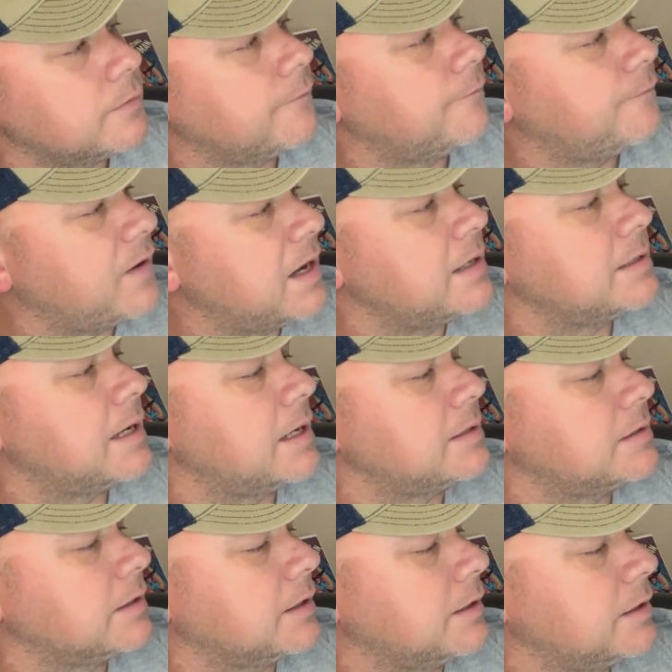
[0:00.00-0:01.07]

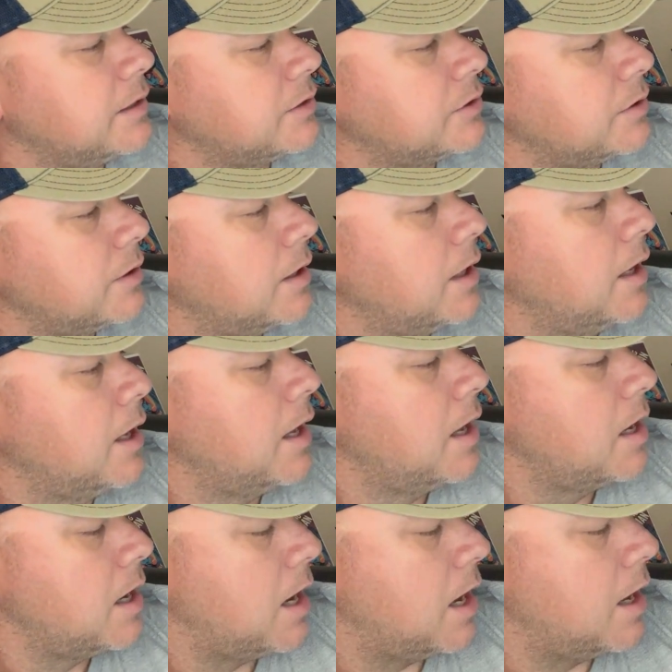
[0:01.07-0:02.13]
Fantastic condition.
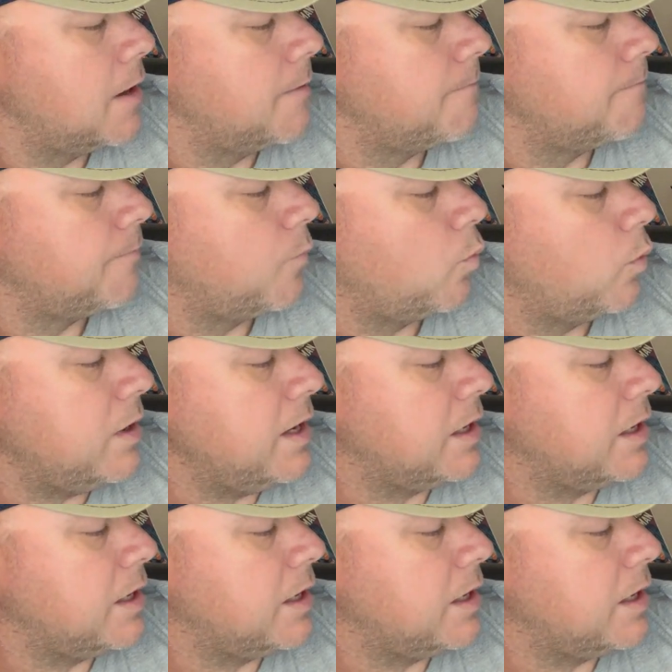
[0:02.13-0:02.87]
We